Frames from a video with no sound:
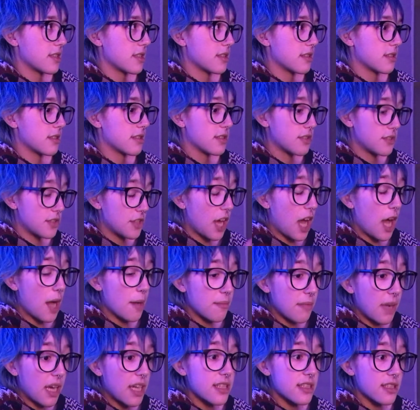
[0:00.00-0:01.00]
stop
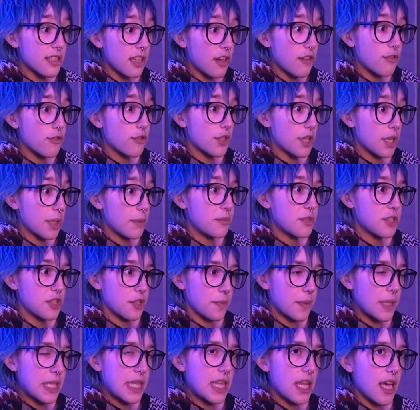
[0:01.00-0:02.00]
myself when I'm
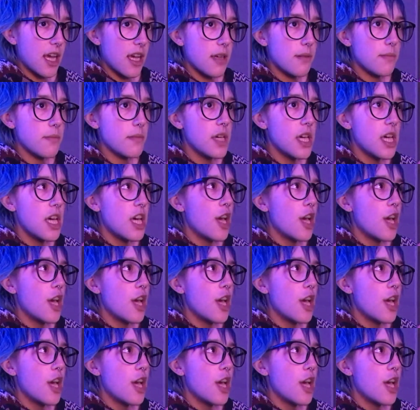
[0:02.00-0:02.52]
doing them.